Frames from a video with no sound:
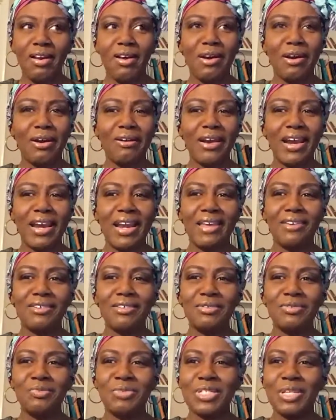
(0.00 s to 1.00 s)
All right,
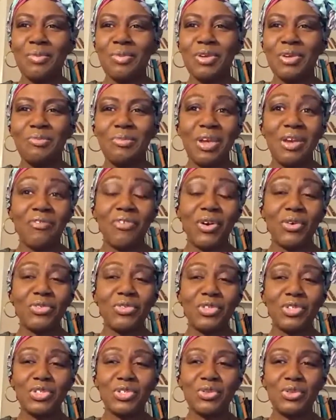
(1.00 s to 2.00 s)
some of you may have heard
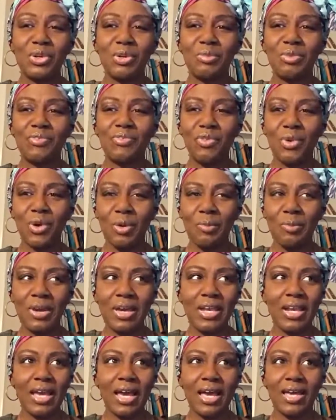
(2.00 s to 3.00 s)
the story before,
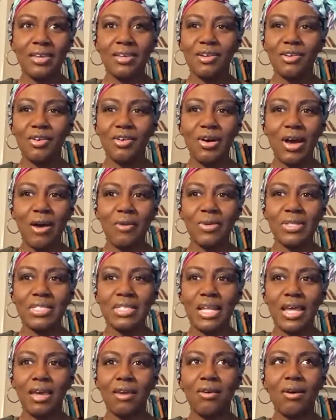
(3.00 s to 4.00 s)
but I was
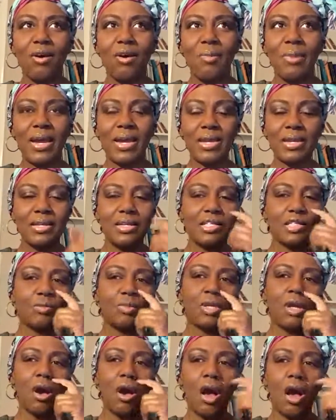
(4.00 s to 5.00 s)
like, oh my goodness.
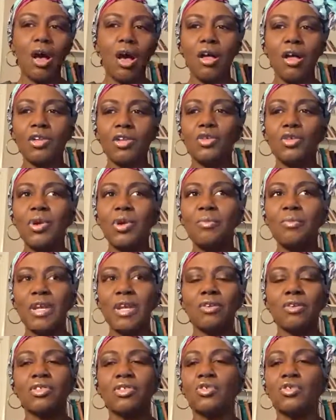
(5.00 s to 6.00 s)
But all during
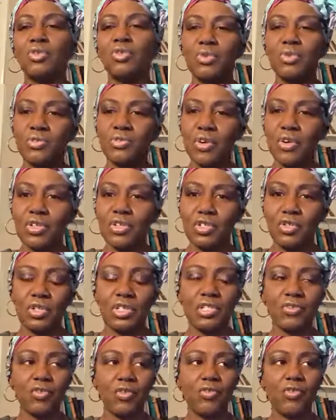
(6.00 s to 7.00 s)
medical school, it was very
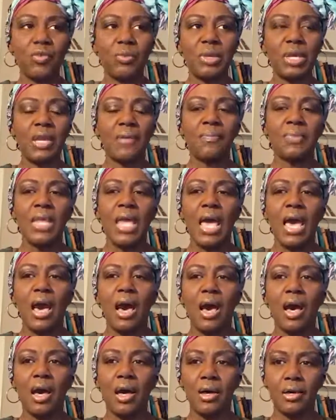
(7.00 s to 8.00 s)
stressful for me.
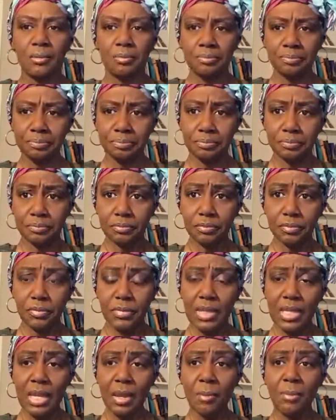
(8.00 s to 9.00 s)
Um,
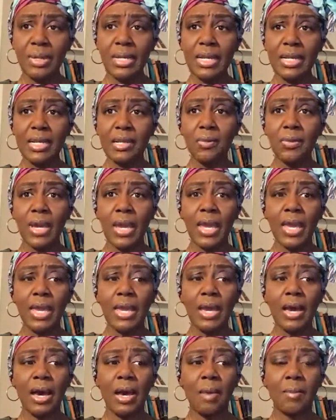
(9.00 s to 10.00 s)
but
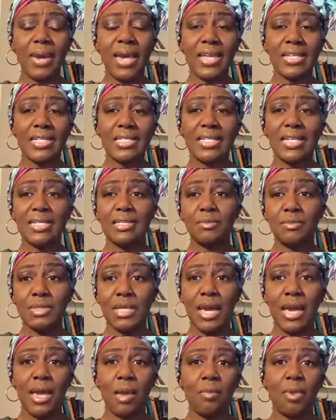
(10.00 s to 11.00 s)
anyway, I had to take some
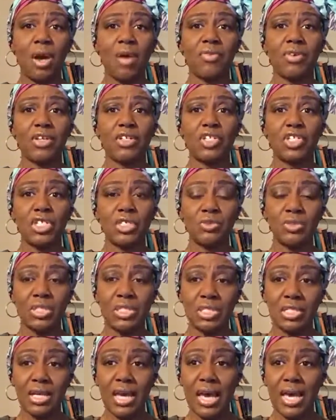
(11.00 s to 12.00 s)
time off because she was
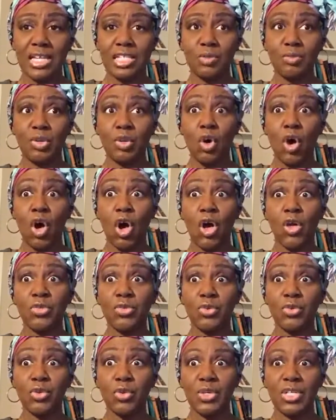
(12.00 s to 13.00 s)
in the hospital all
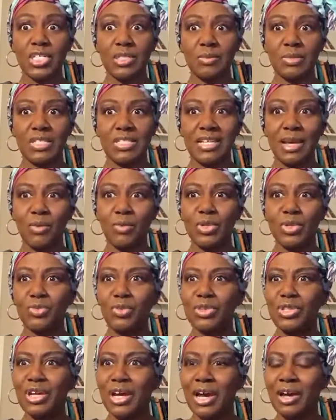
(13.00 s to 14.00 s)
through Christmas. That was
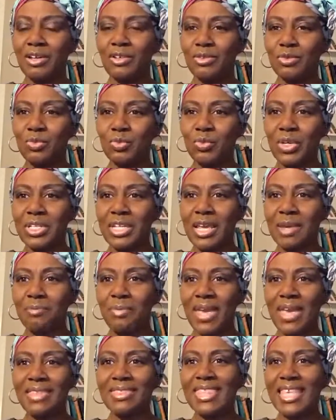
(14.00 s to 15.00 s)
when they
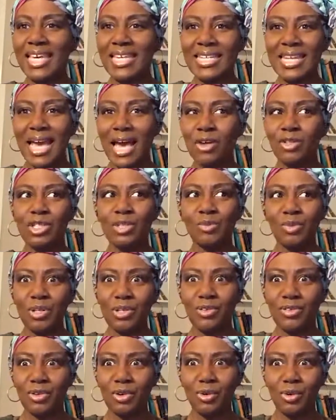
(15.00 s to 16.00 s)
made the announcement
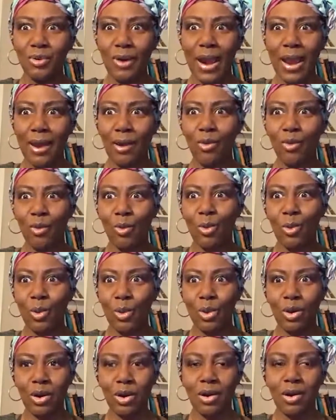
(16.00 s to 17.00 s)
of the Iraq
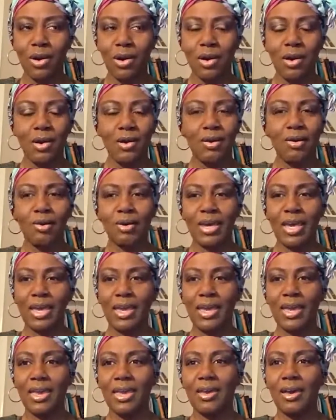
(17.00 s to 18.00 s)
War.
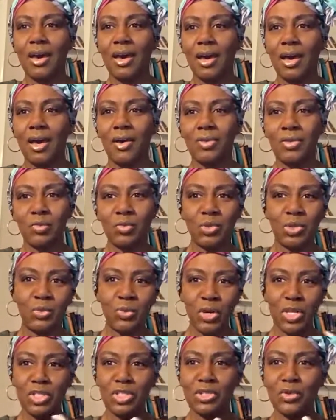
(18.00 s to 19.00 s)
Okay, we
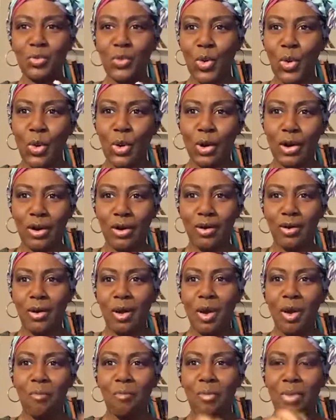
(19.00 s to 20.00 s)
went to war.
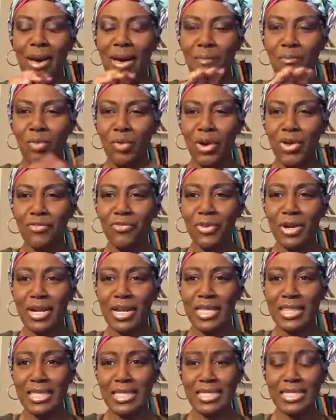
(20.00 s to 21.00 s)
My boyfriend
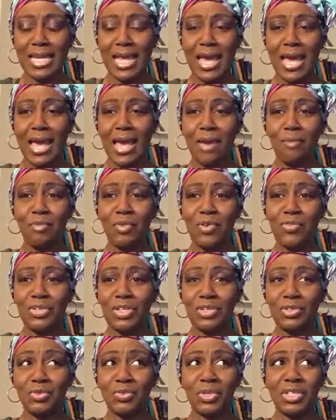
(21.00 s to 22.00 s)
at the time moved
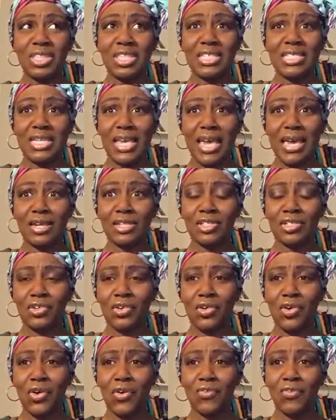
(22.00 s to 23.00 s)
into with his
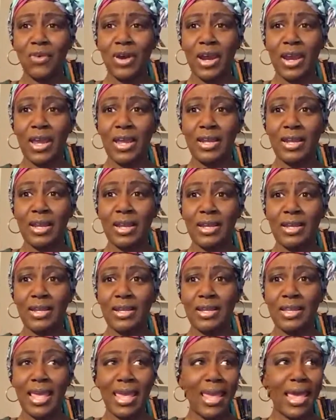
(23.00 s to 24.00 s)
ex-girlfriend,
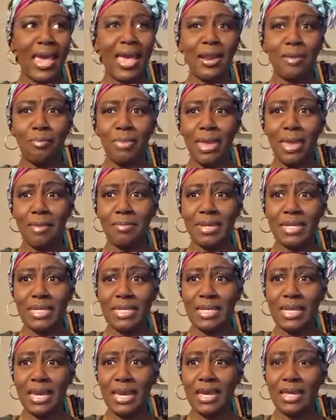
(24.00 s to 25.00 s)
and they had a baby
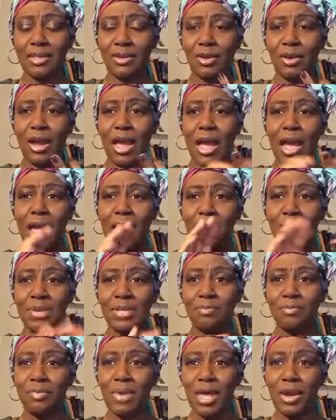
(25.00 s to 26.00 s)
together. I'm
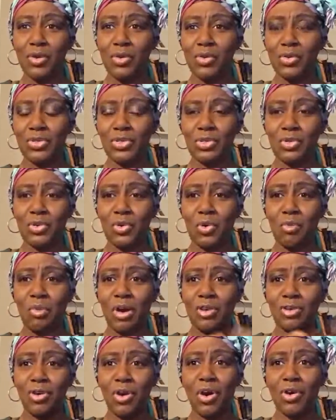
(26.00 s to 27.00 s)
in medical school.
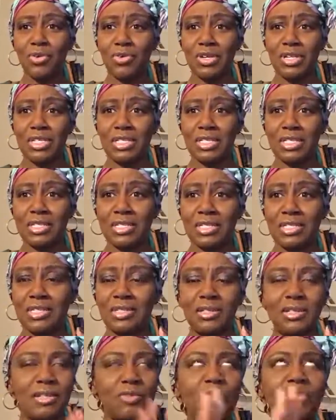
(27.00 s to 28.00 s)
My daughter
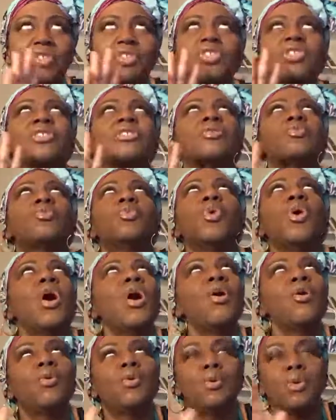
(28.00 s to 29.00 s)
it was just
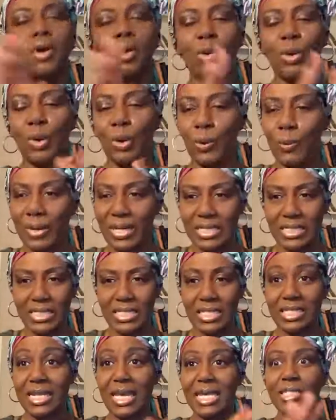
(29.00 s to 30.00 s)
woo, a whole bunch of
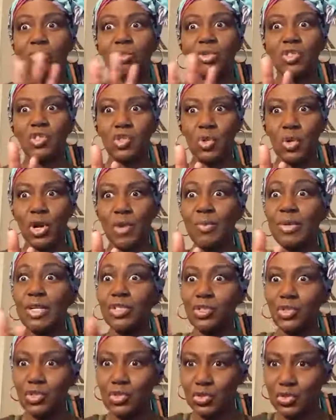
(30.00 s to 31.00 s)
stuff. That's my story, but
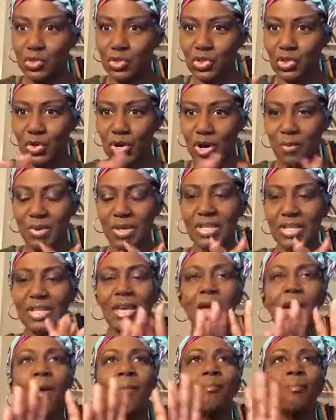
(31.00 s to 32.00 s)
it's a true story. But
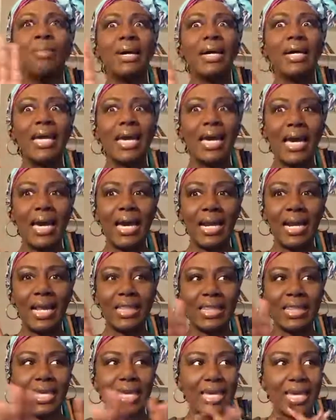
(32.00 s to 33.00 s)
God, I
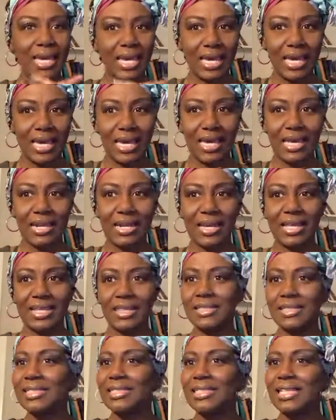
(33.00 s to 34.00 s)
thank God. I
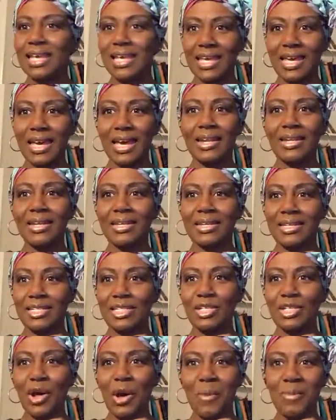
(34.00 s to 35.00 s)
just thank God that He
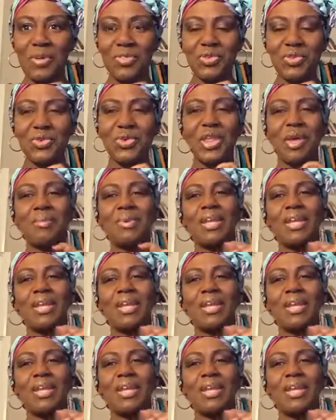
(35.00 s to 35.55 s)
saw me through that.